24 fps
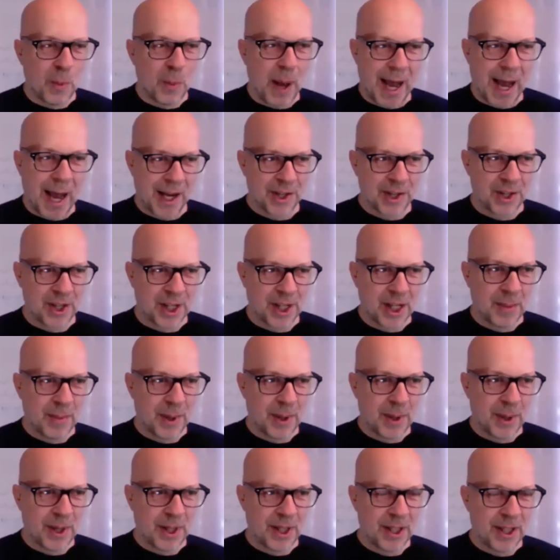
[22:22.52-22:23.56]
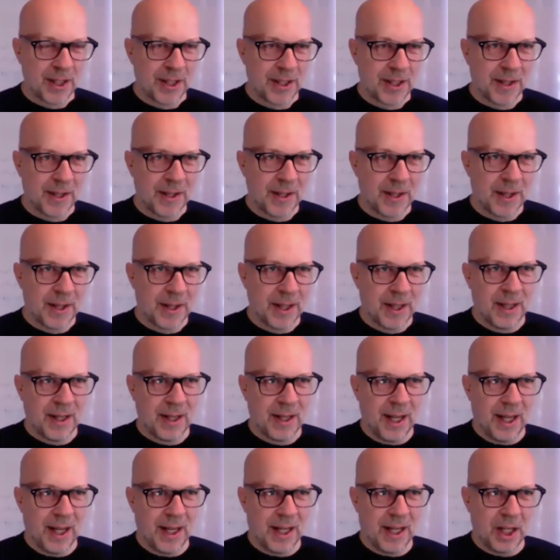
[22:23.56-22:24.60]
passionate about it.
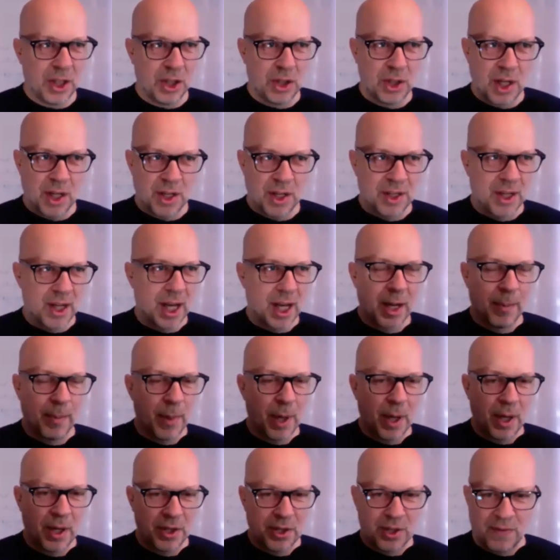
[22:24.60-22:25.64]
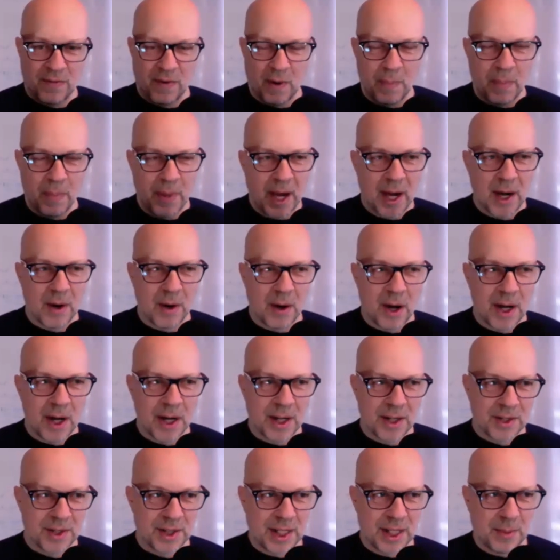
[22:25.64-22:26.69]
And it just got him, just from there on,
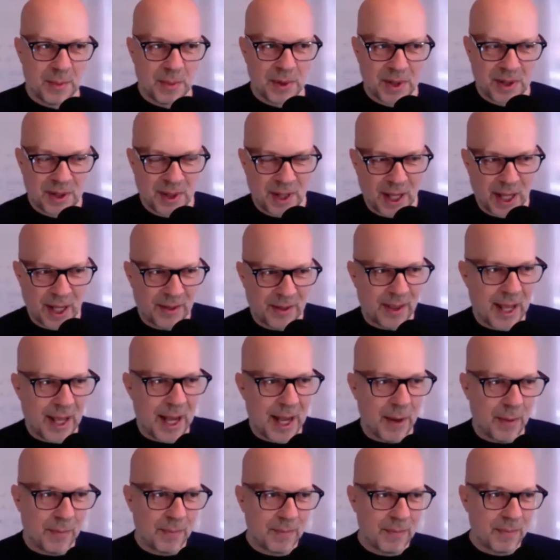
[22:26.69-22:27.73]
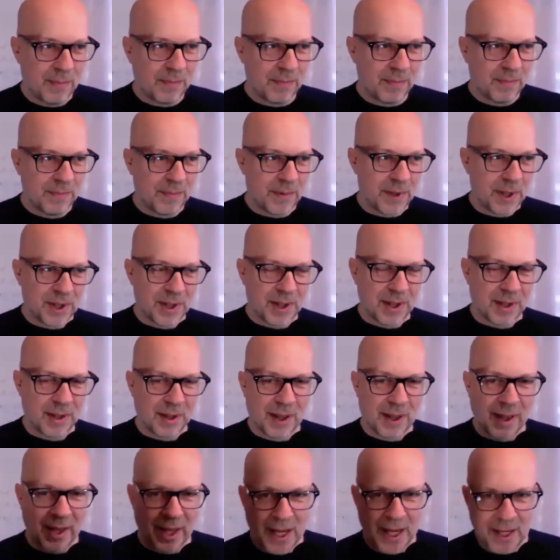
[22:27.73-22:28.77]
it seemed that just
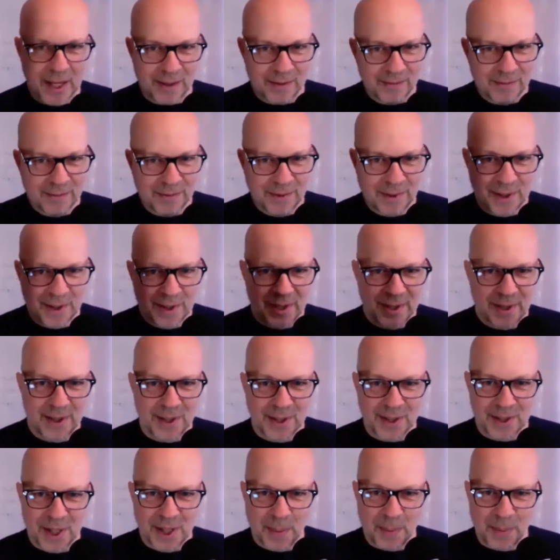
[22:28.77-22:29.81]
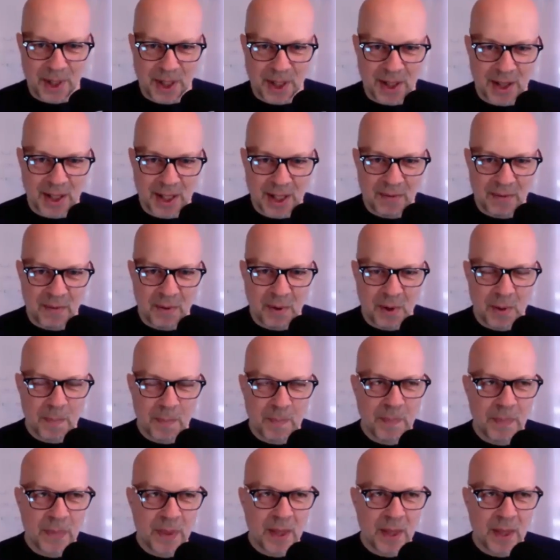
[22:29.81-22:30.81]
light, you know, something clicked for him.